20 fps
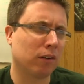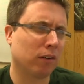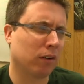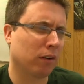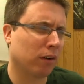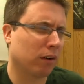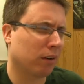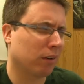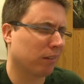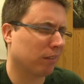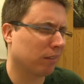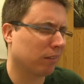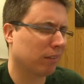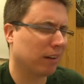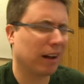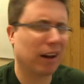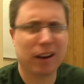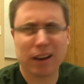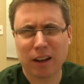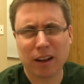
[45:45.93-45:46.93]

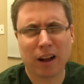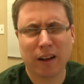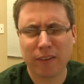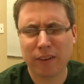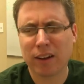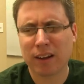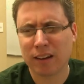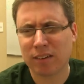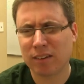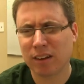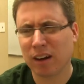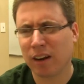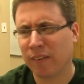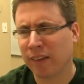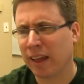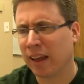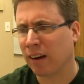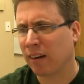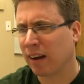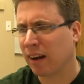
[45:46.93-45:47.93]
or you can see it
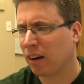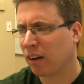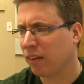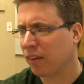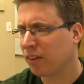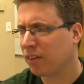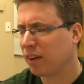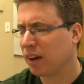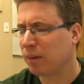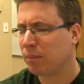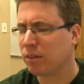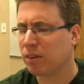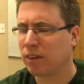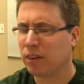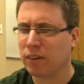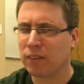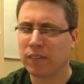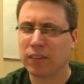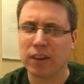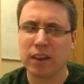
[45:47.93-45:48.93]
on the internet all the time
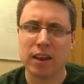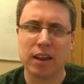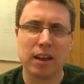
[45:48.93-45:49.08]
too.